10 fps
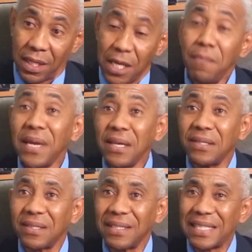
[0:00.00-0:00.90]
It
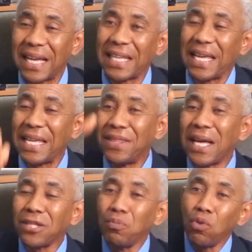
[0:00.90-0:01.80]
means that in
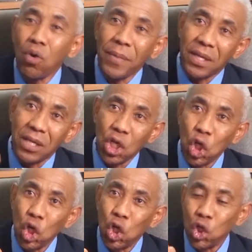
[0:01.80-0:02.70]
that moment,
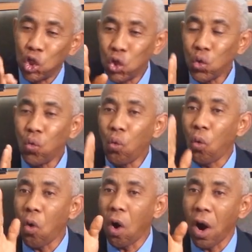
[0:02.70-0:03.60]

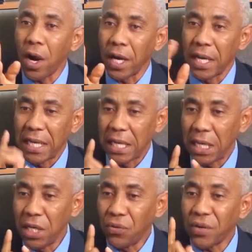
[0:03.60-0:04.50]
you are
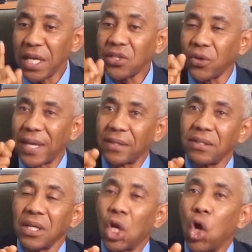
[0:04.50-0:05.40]
in
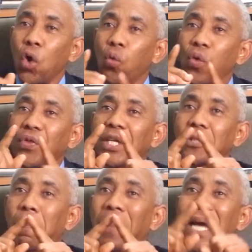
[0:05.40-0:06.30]
resonance with the
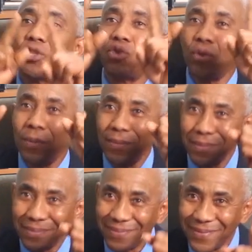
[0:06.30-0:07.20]
spectrum
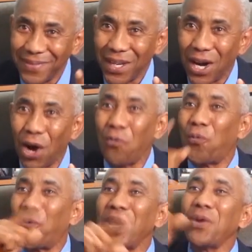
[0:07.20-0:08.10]

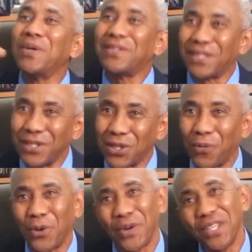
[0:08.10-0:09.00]
of frequencies
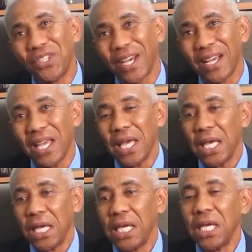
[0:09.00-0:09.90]
of Orisha
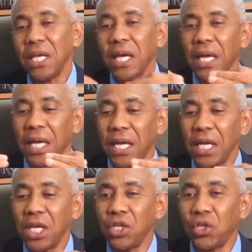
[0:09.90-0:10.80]

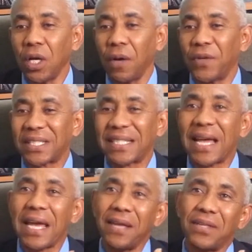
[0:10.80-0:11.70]
each of the
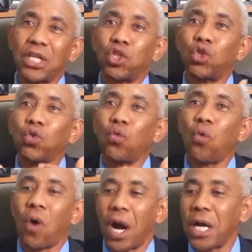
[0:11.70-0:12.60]
time that
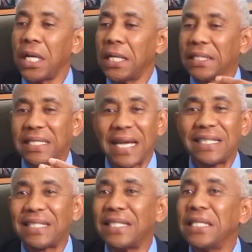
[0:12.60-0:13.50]
you are
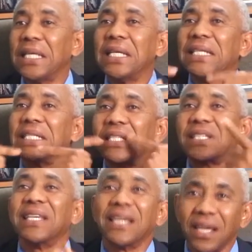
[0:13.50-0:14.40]
dancing,
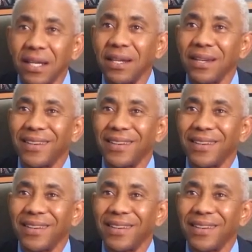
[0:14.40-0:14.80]
singing,